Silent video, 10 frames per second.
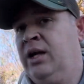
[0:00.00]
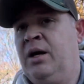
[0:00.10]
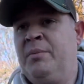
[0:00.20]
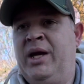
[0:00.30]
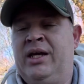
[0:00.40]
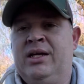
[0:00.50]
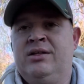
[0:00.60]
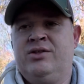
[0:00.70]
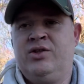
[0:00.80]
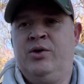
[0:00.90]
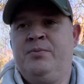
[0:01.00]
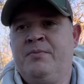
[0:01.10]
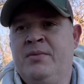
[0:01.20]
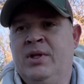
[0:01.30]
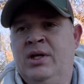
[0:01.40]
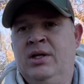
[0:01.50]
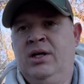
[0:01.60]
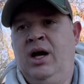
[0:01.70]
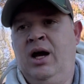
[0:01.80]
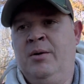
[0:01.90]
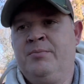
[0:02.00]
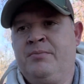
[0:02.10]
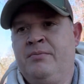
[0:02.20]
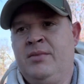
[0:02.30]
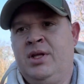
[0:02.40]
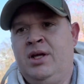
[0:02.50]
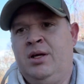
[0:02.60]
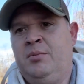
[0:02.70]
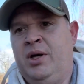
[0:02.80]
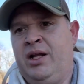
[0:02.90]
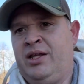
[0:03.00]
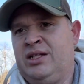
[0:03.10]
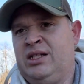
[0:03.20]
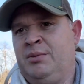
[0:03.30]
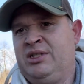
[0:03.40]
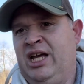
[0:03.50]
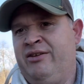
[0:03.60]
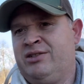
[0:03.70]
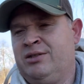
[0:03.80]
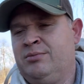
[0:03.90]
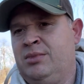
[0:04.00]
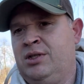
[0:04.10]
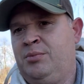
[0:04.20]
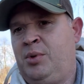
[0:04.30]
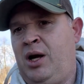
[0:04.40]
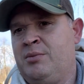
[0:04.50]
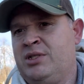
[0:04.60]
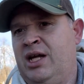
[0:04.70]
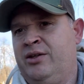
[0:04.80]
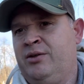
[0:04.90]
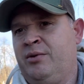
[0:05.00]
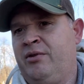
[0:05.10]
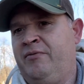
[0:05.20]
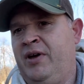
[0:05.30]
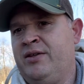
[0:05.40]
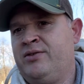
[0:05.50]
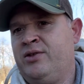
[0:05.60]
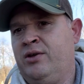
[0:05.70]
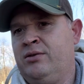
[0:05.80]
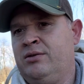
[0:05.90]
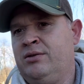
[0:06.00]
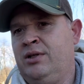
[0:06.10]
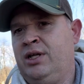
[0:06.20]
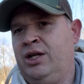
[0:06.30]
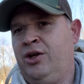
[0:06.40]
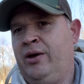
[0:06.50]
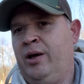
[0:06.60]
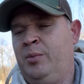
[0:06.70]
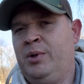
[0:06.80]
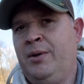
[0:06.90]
make it. So but I think somebody's having some problems down there with the fence, so I need to go help.